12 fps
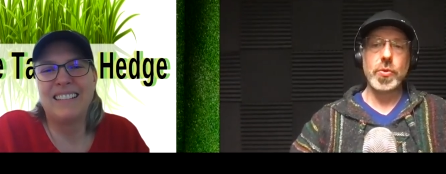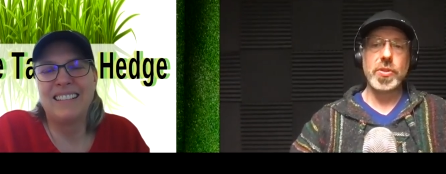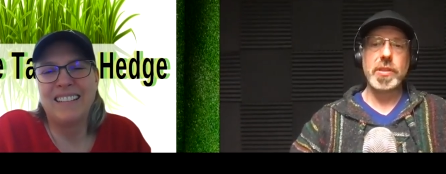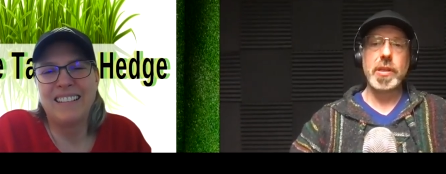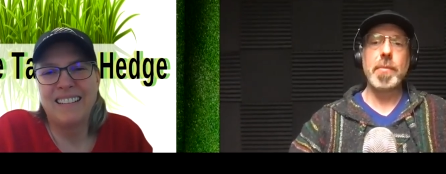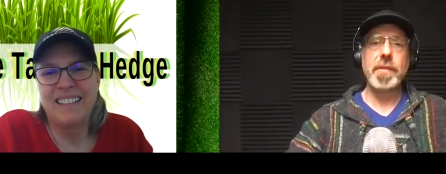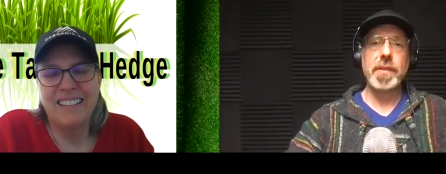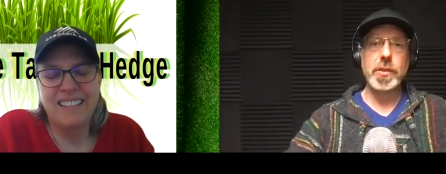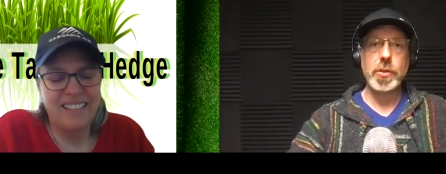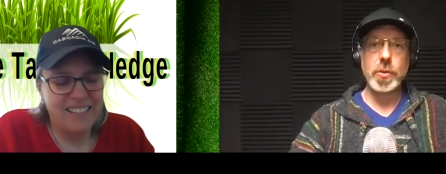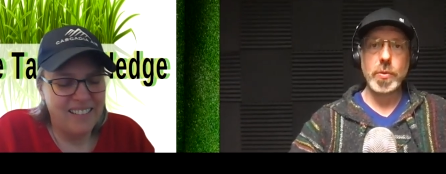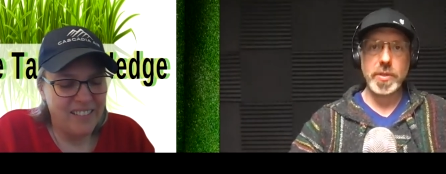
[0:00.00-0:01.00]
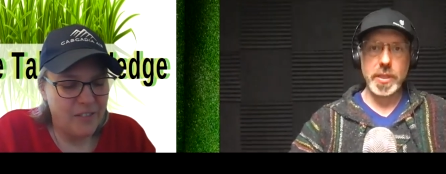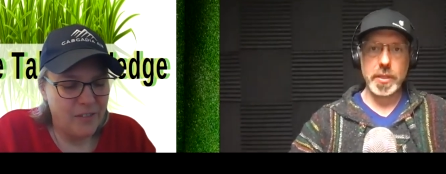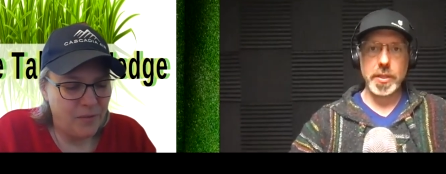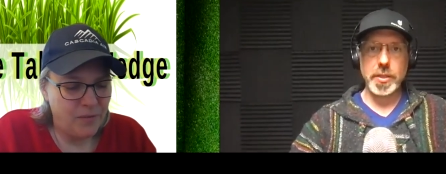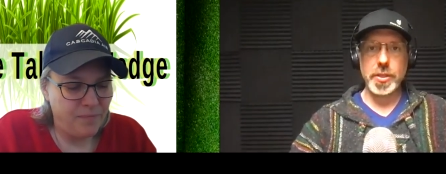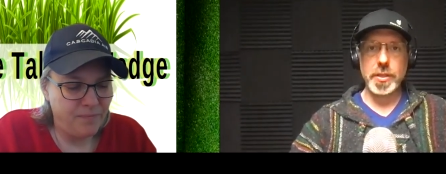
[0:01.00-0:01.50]
Speaker 1: some of the due
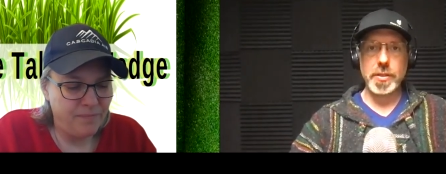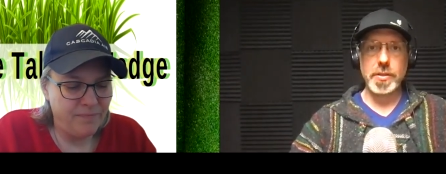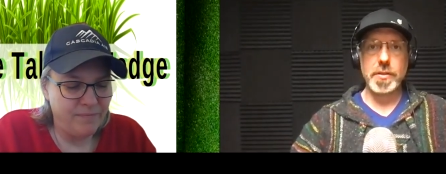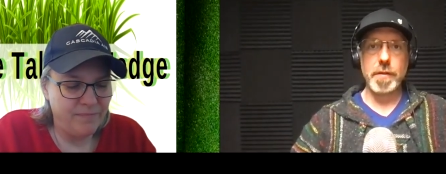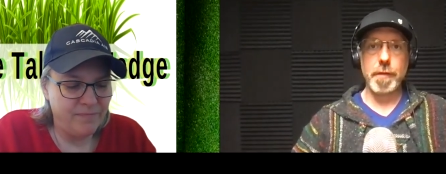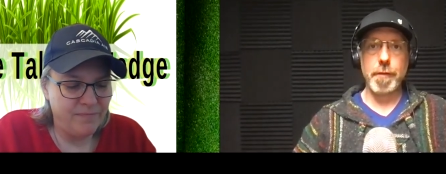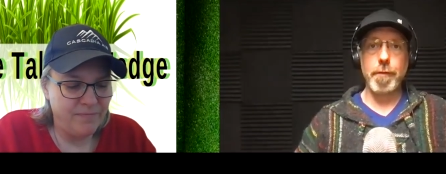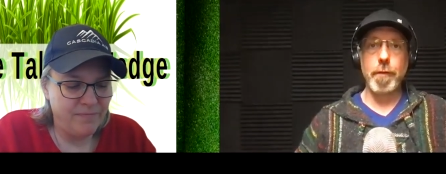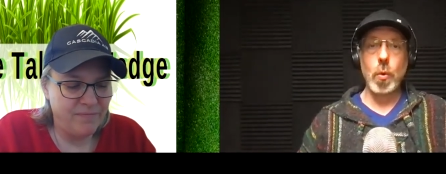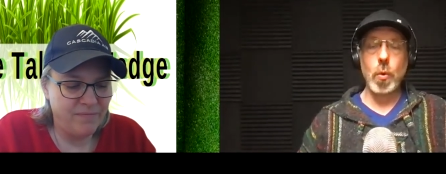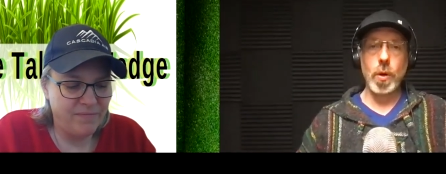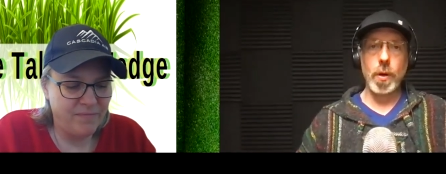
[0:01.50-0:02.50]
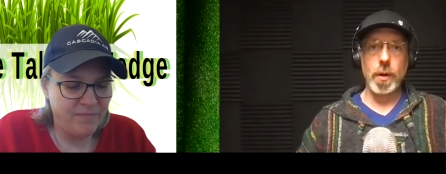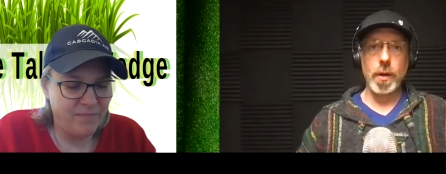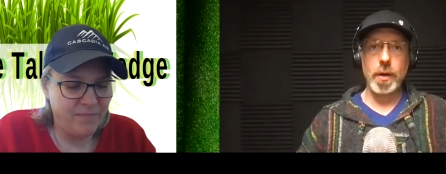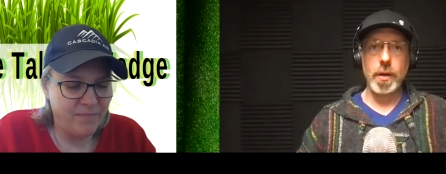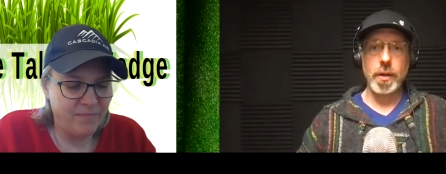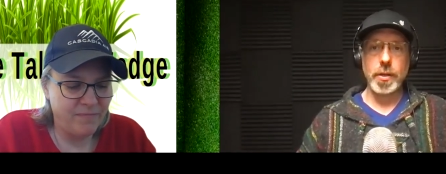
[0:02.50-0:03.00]
diligence
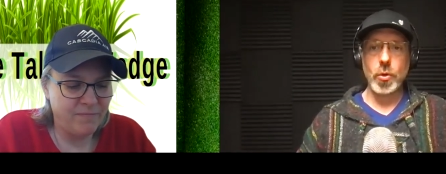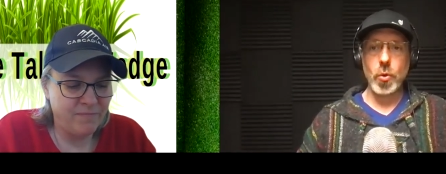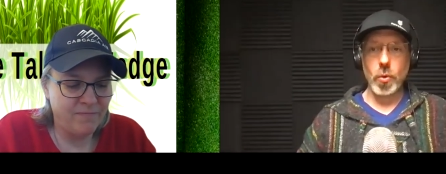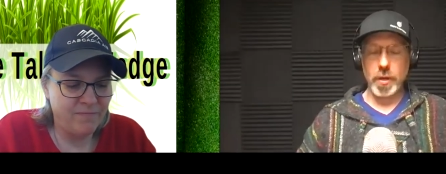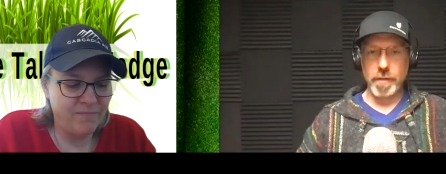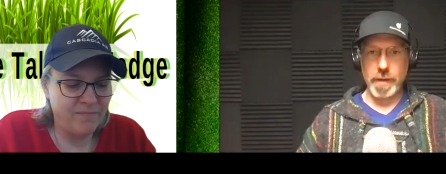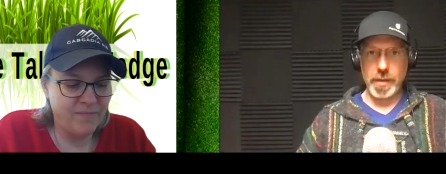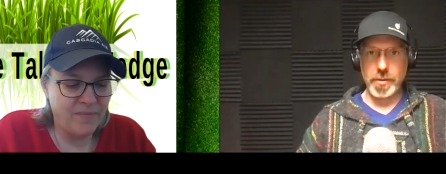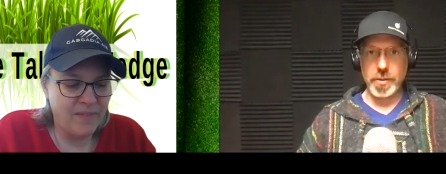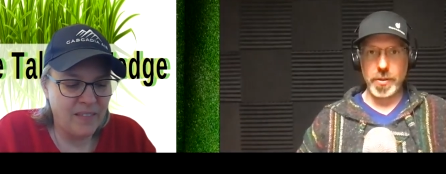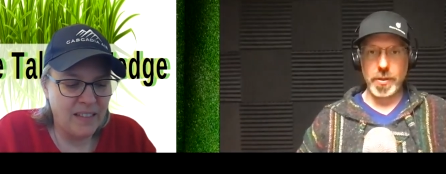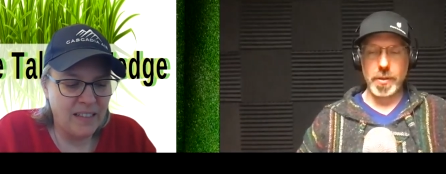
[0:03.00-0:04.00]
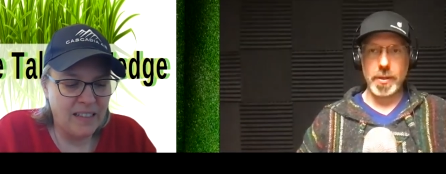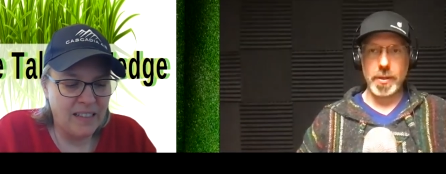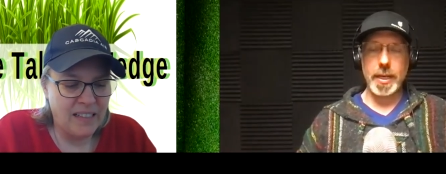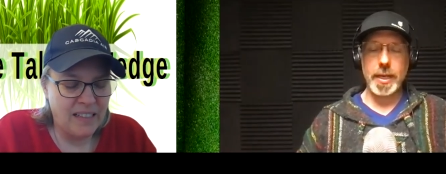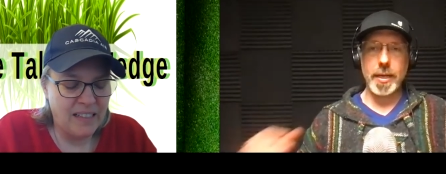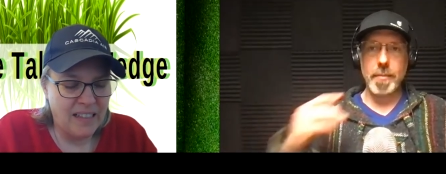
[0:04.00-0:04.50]
for your investor
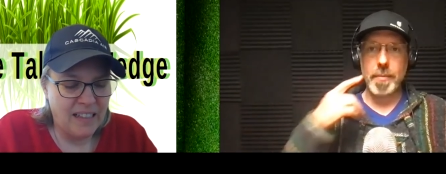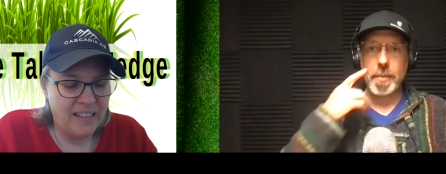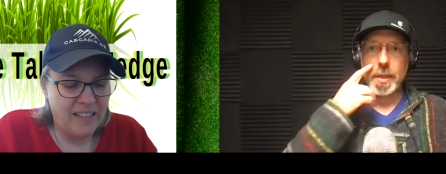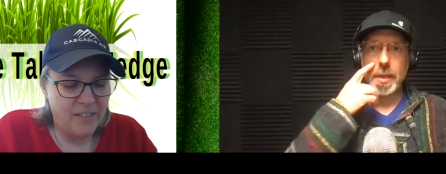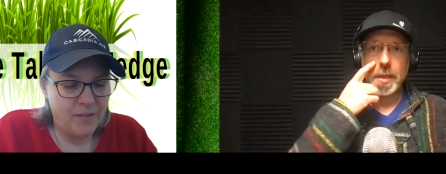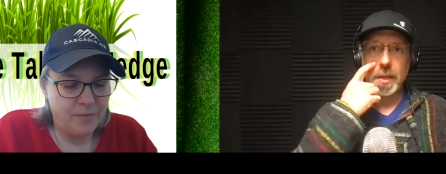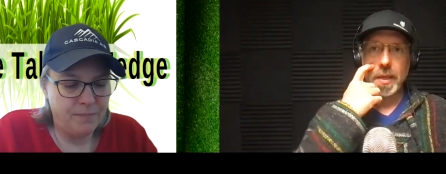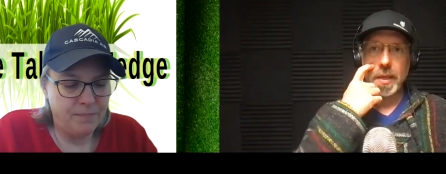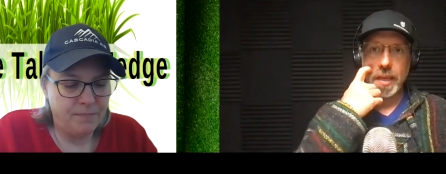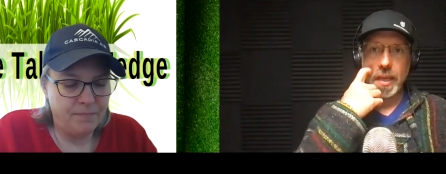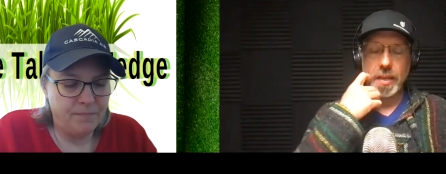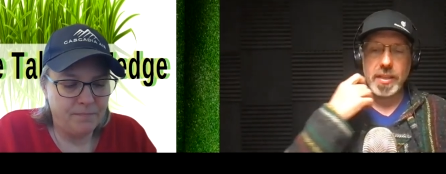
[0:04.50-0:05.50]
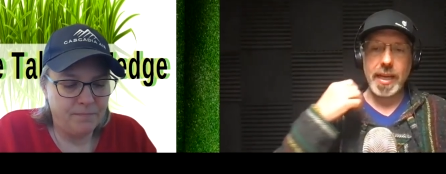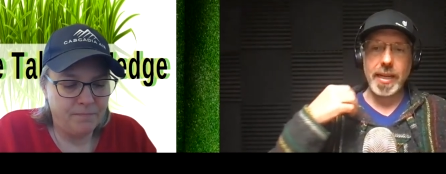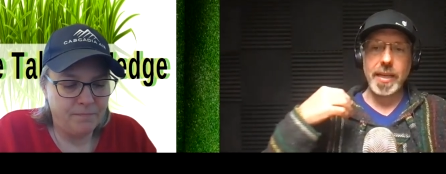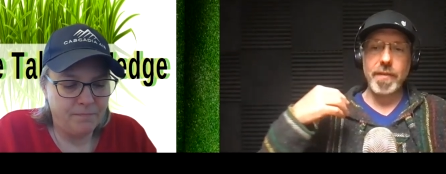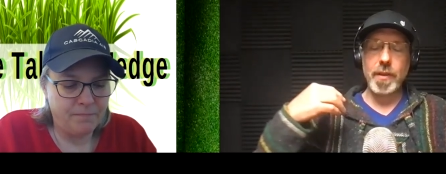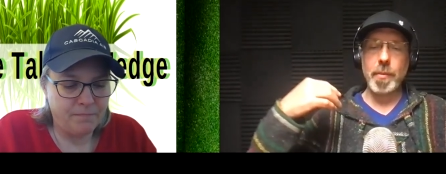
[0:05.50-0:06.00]
um, to kind
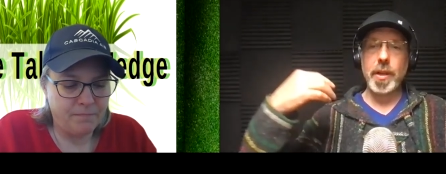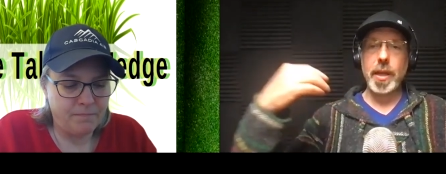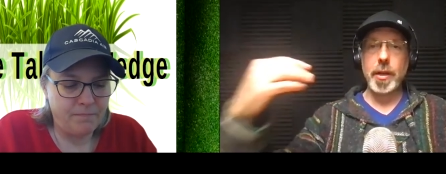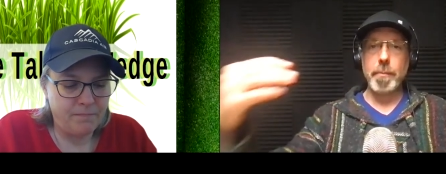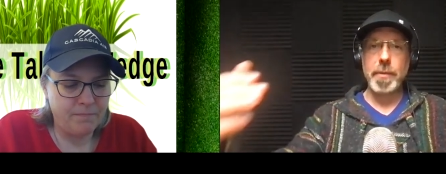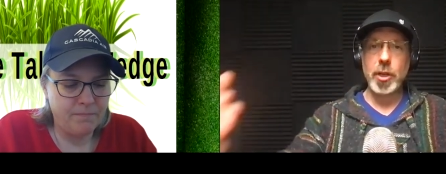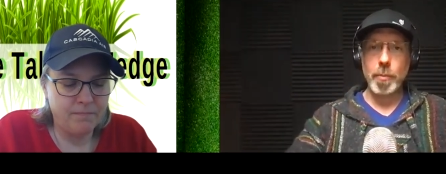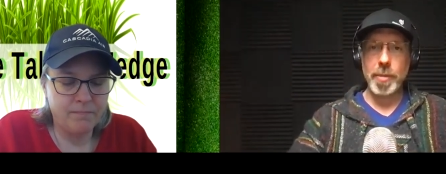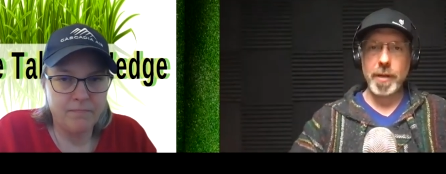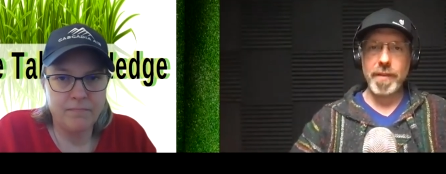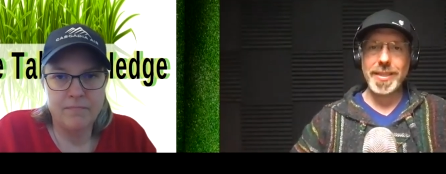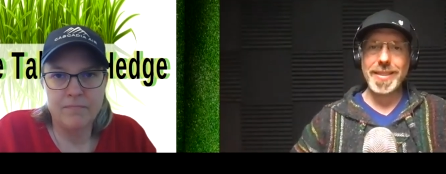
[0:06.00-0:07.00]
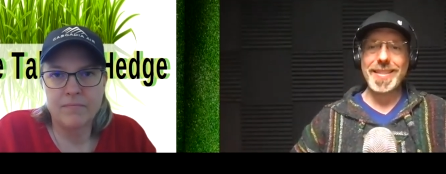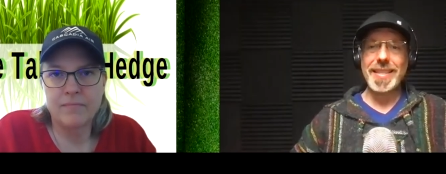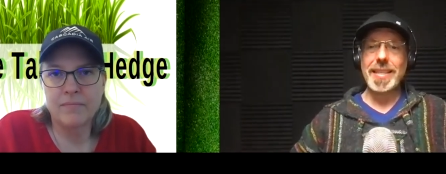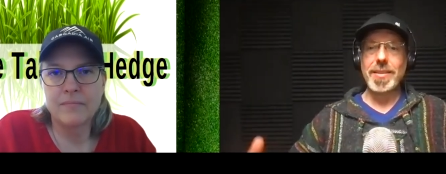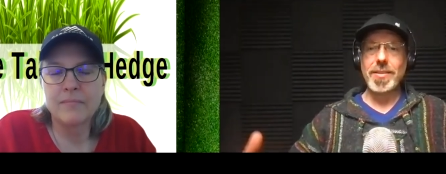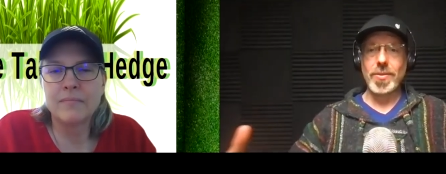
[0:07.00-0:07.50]
of give them a, a little bit of a
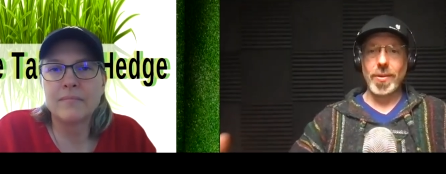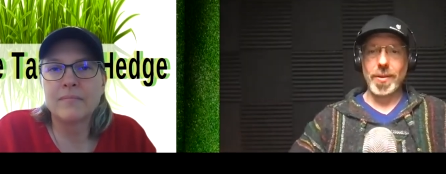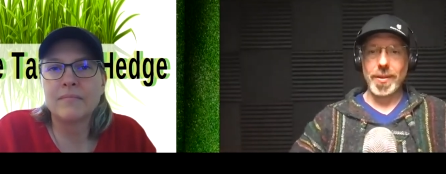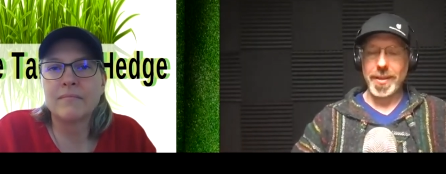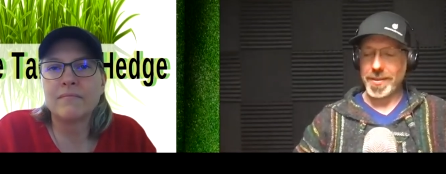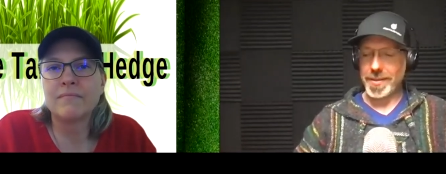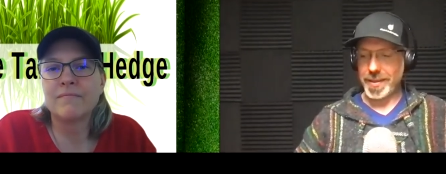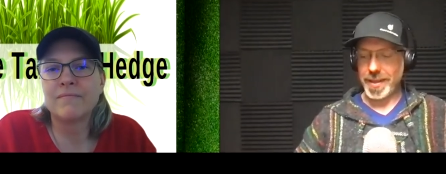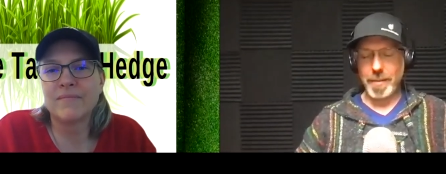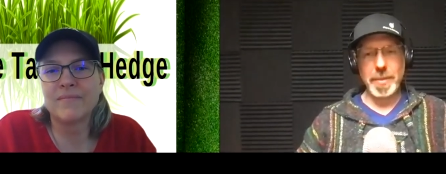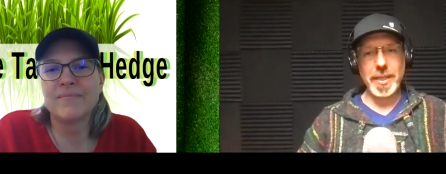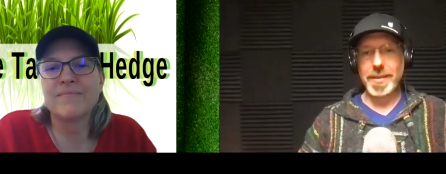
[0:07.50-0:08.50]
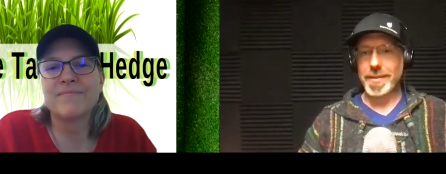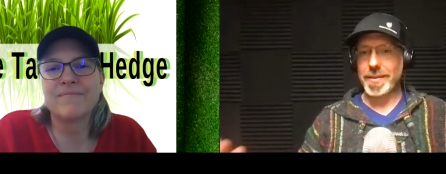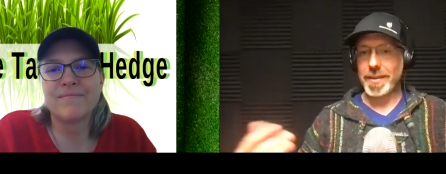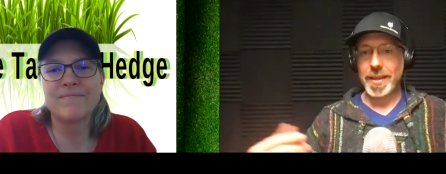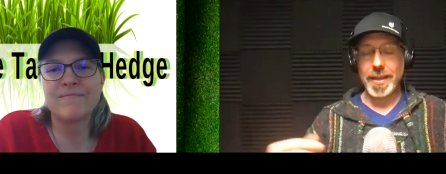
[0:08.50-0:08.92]
teaser. Because, I mean, it's